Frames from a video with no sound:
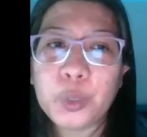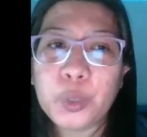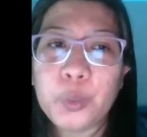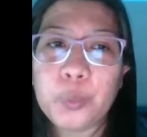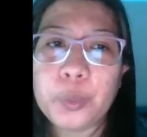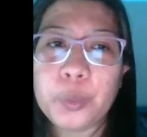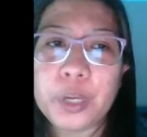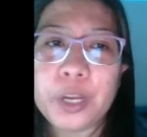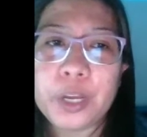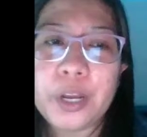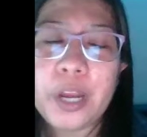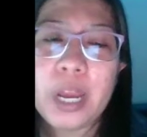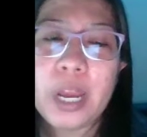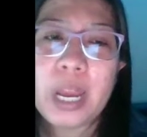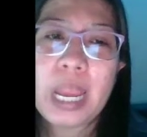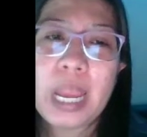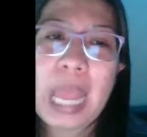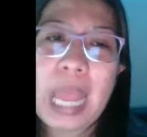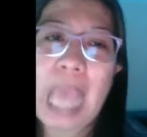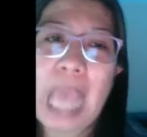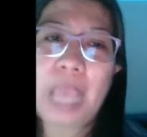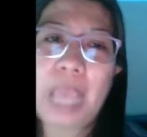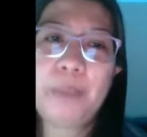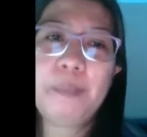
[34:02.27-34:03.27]
where
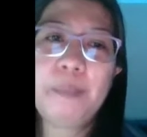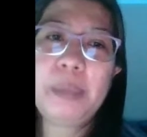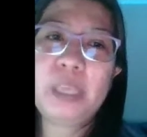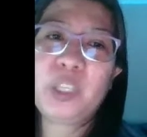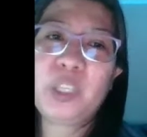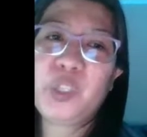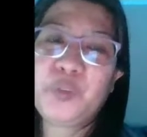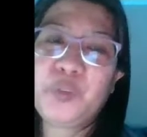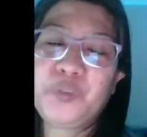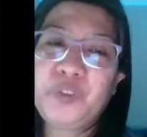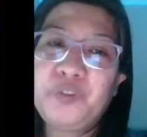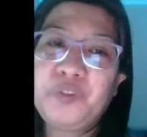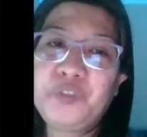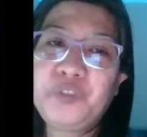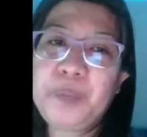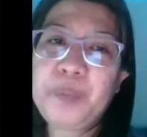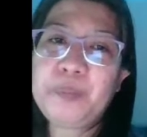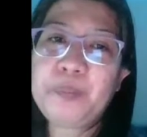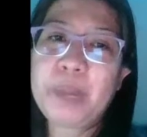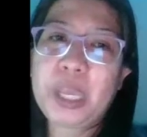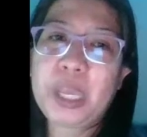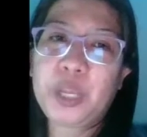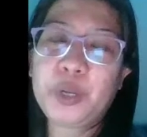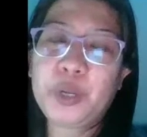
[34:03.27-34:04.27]
IB is 50
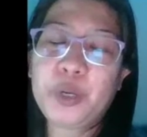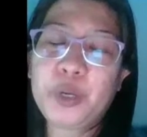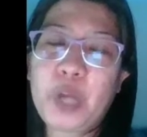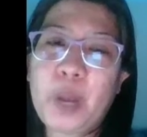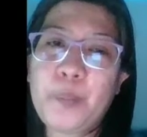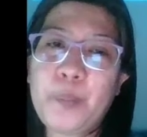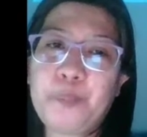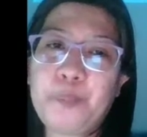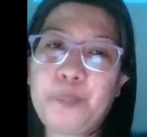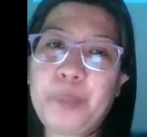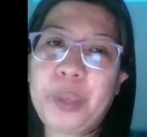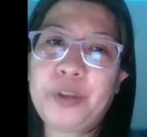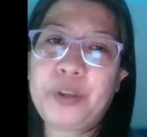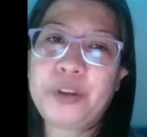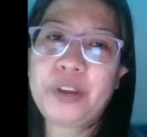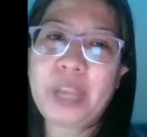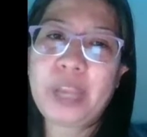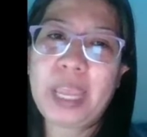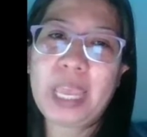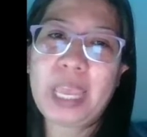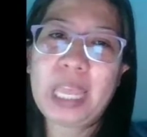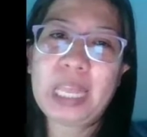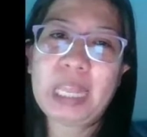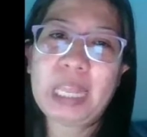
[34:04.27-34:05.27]
microampere
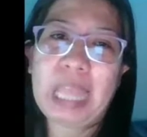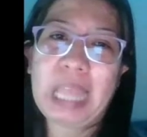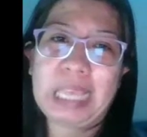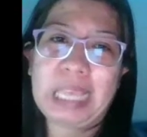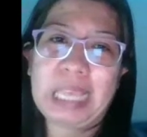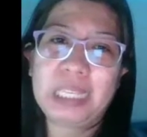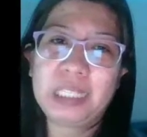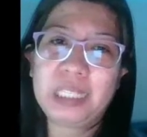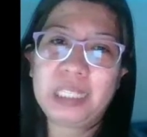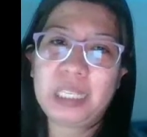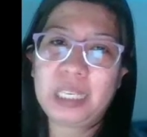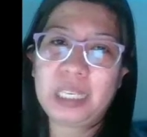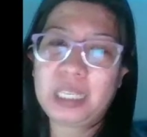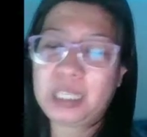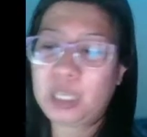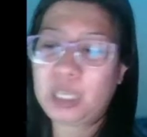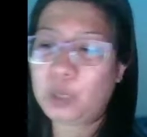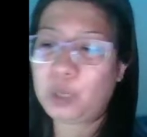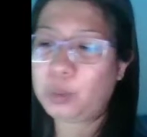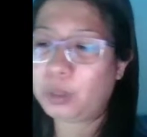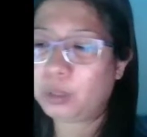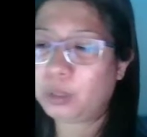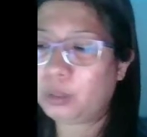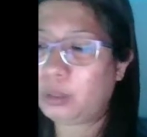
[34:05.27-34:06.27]
and IC is
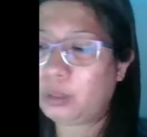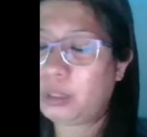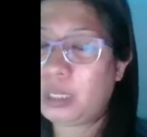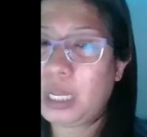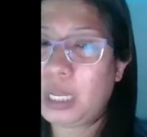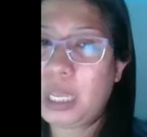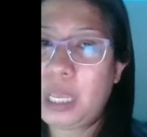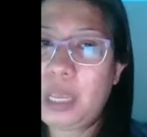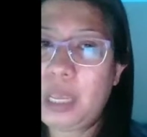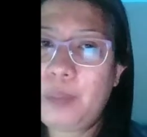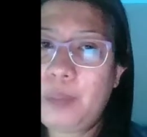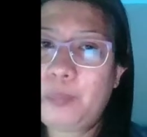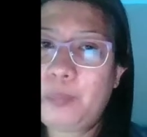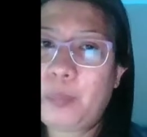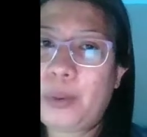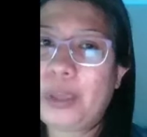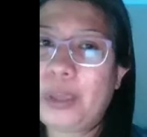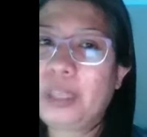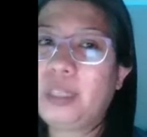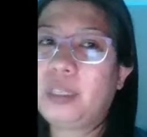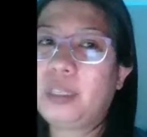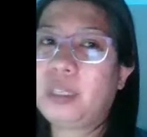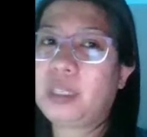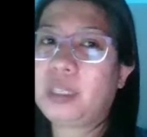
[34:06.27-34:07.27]
equal to
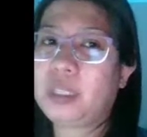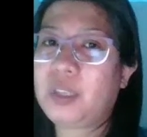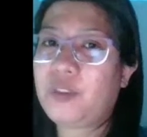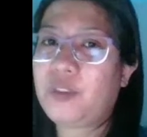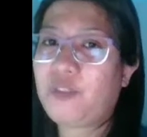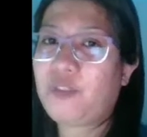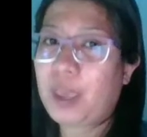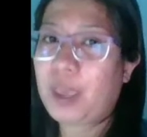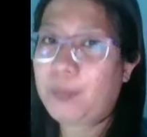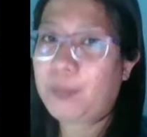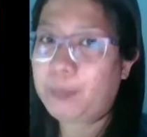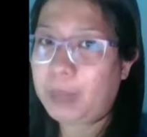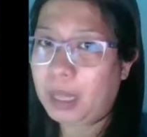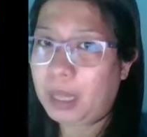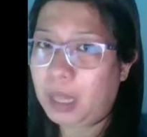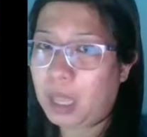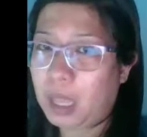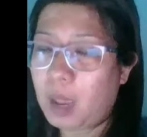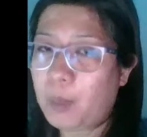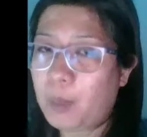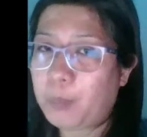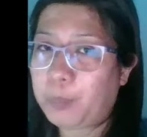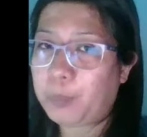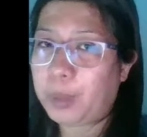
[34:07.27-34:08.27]
3.65
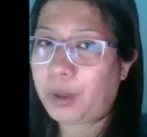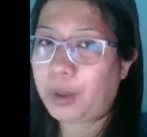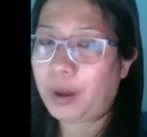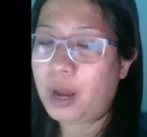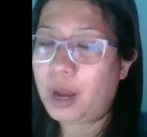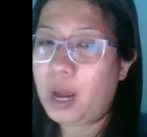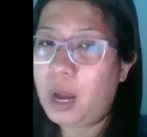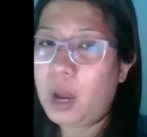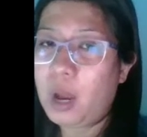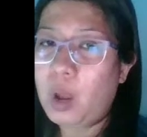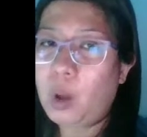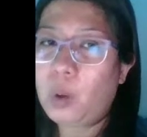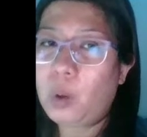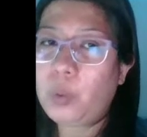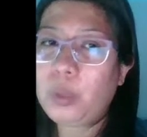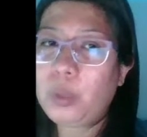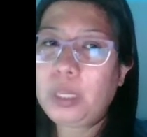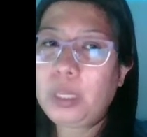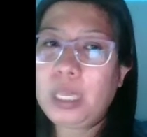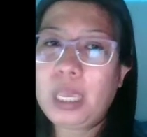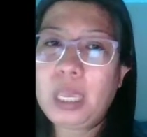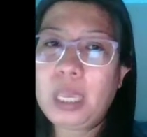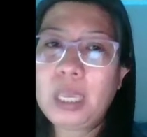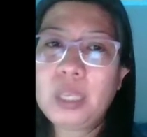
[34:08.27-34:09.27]
milliampere.
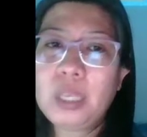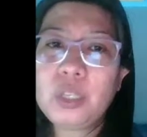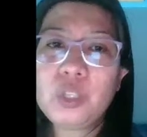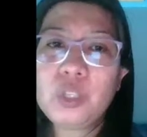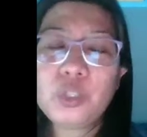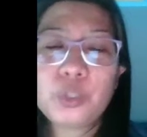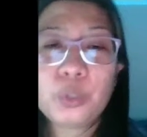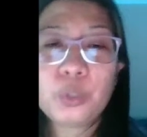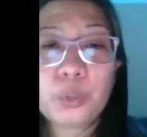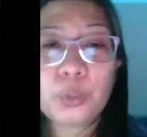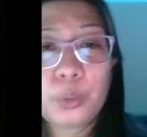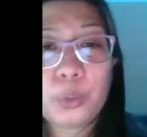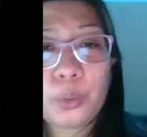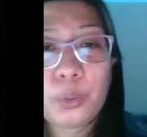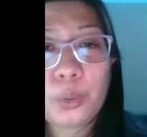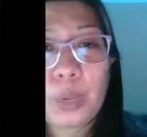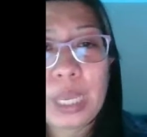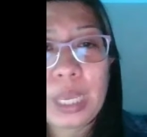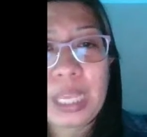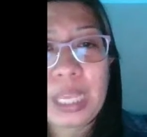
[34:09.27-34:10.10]
Okay, so I